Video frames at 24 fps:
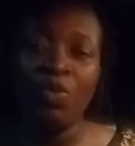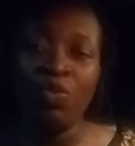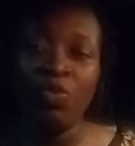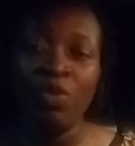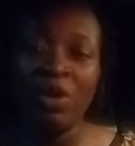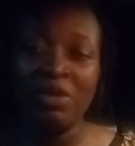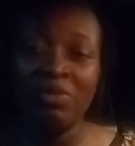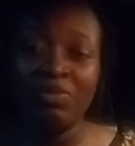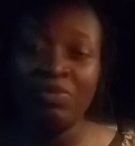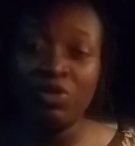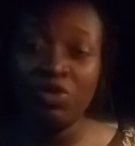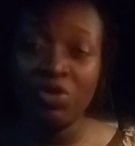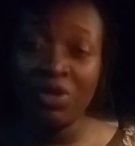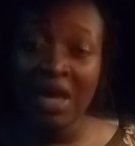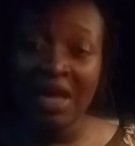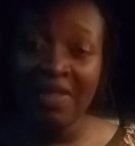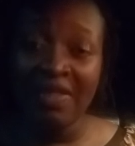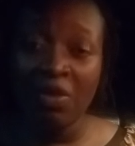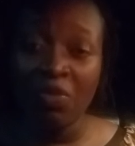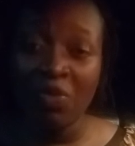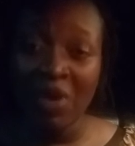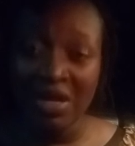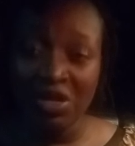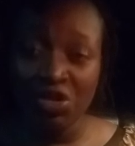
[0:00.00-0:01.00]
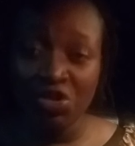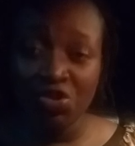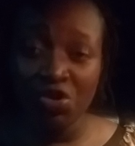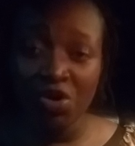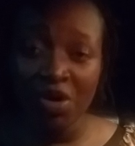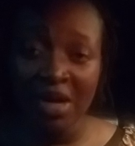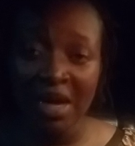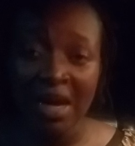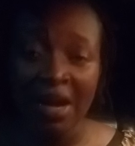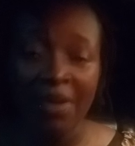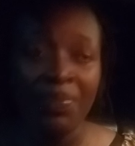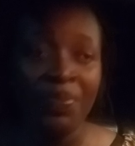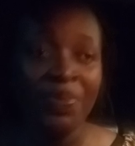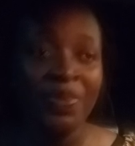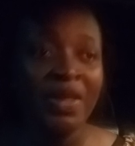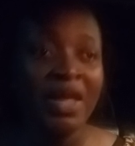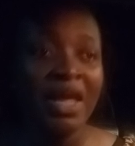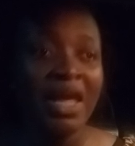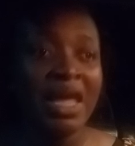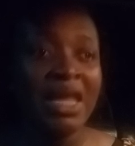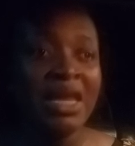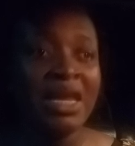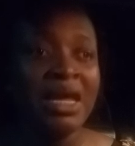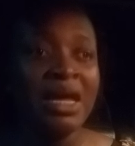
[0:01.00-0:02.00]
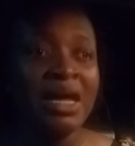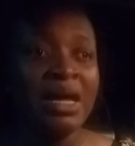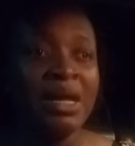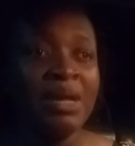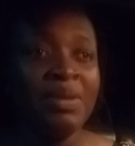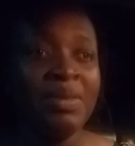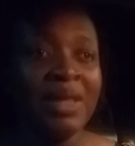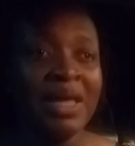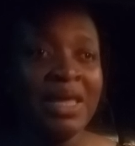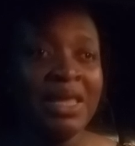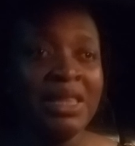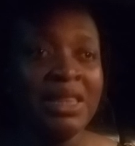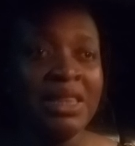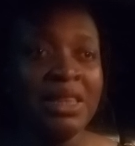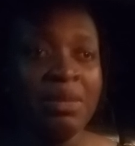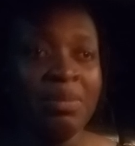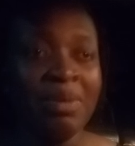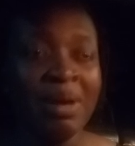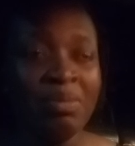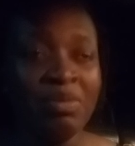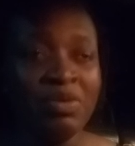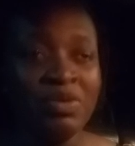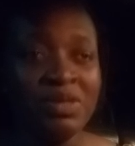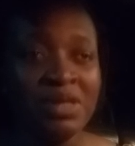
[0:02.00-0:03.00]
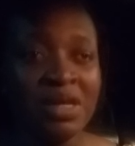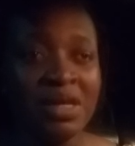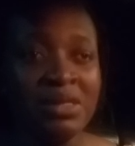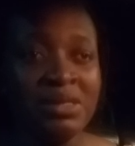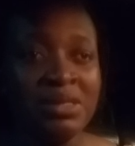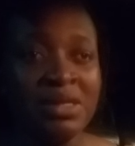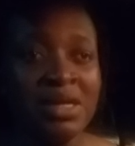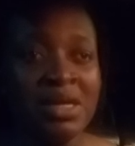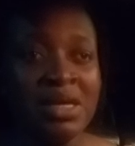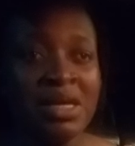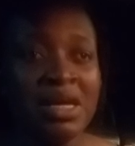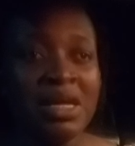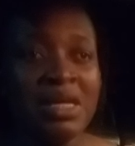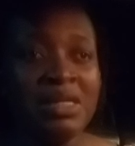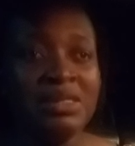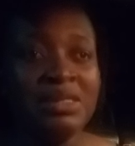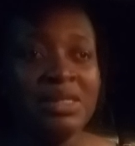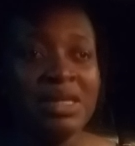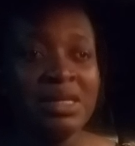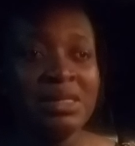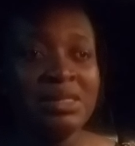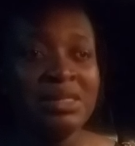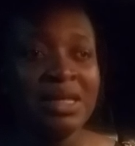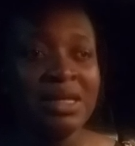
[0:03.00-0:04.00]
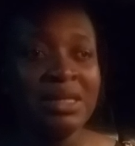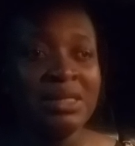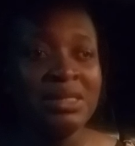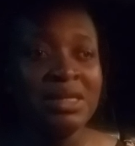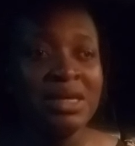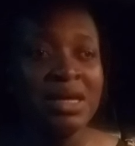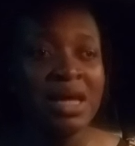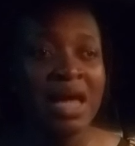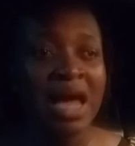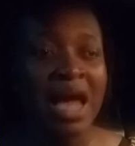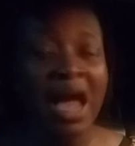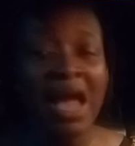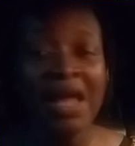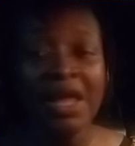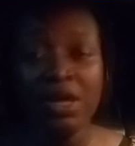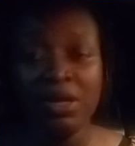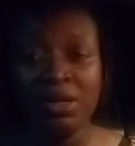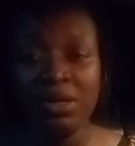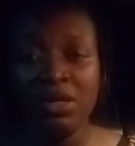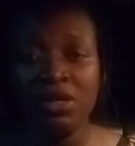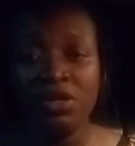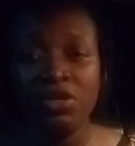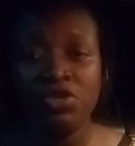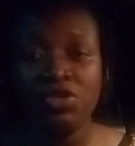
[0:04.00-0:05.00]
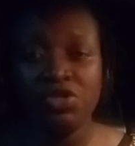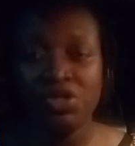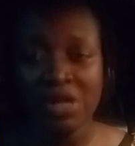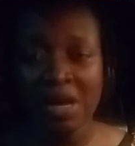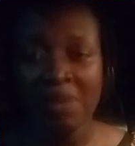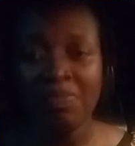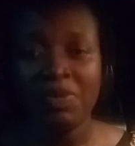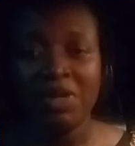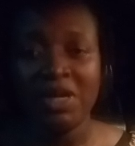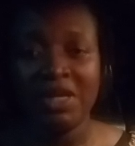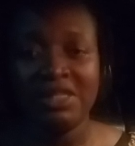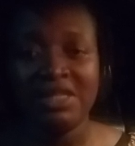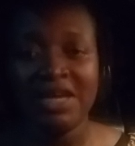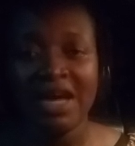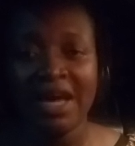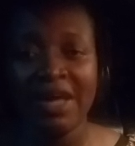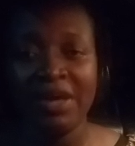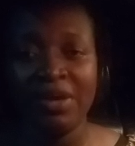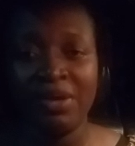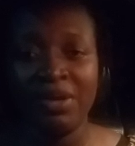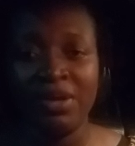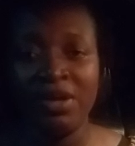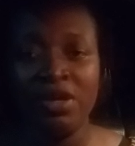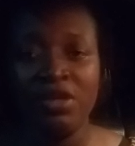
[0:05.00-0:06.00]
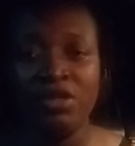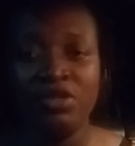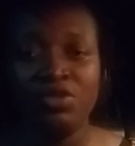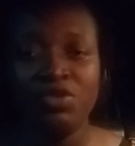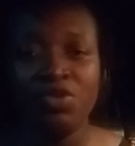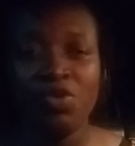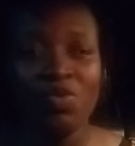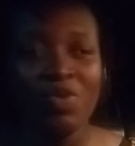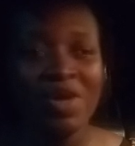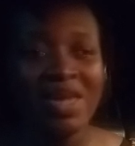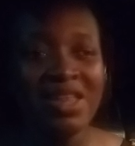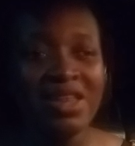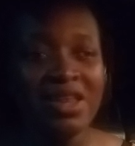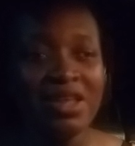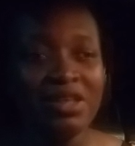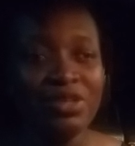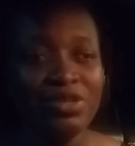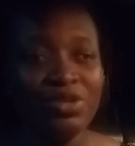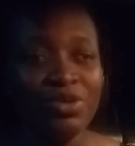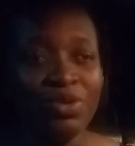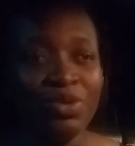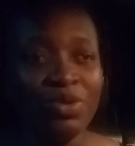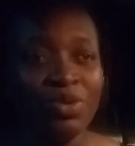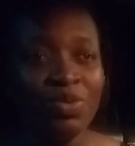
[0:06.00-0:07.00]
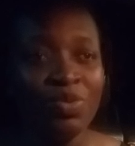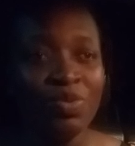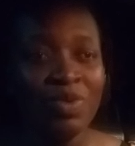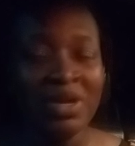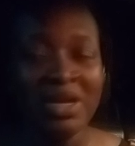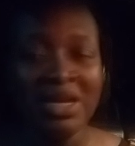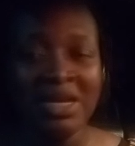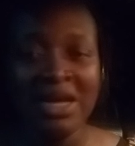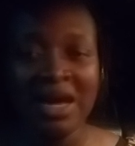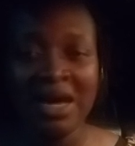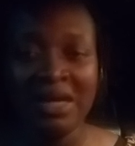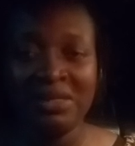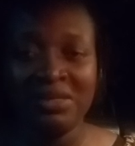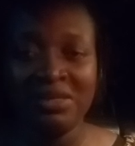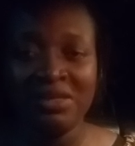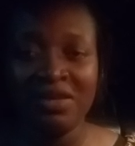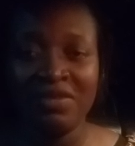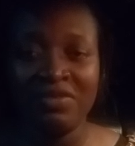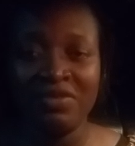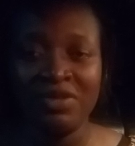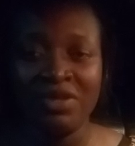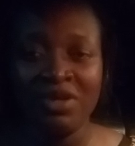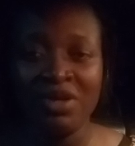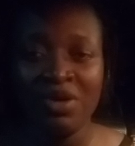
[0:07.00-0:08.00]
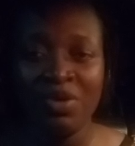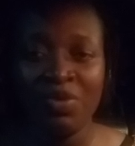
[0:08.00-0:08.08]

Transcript: we, together we are stronger and uh, like the Bible says it says that iron sharpeneth iron so we need to we need ourselves